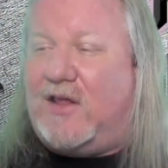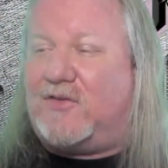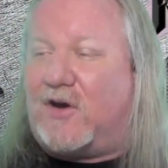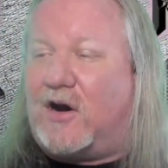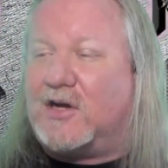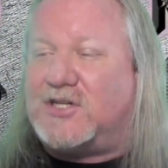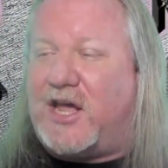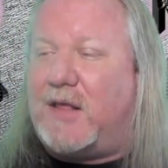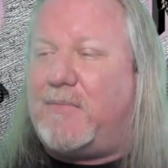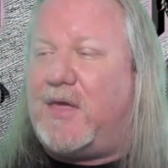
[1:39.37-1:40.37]
It is Arch
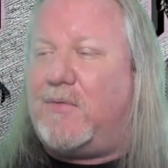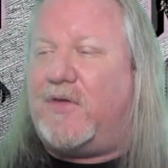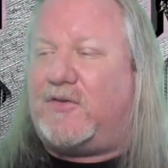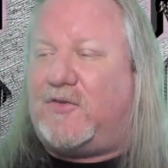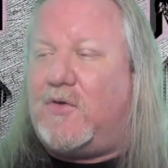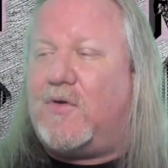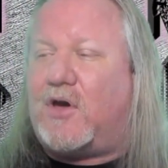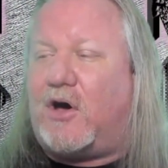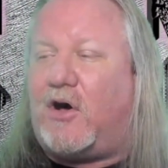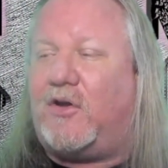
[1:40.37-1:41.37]
Enemy with a tune
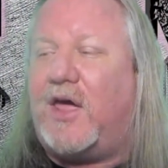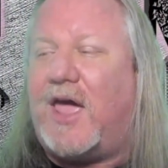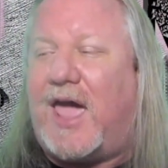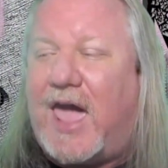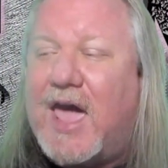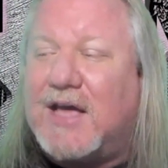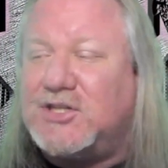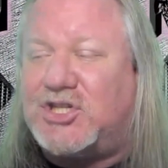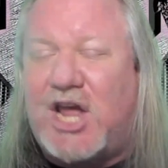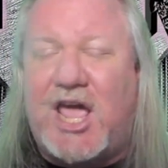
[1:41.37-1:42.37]
called
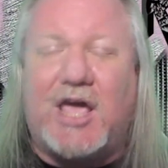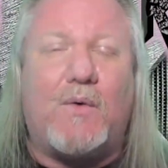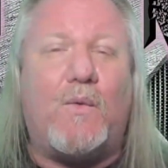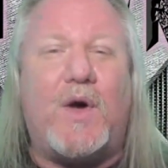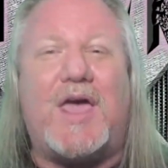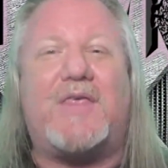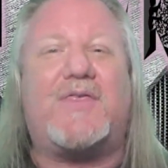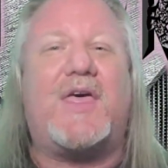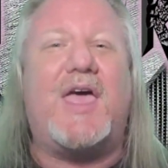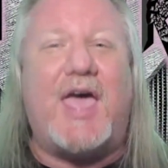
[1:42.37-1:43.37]
Handshake
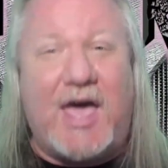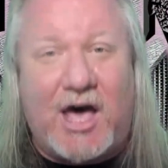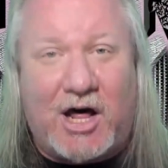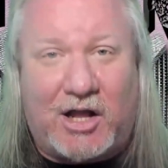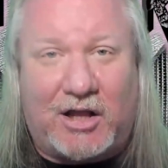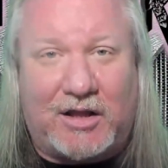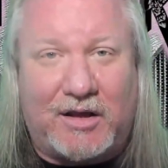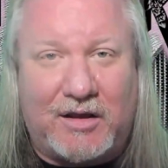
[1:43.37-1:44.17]
with Hell.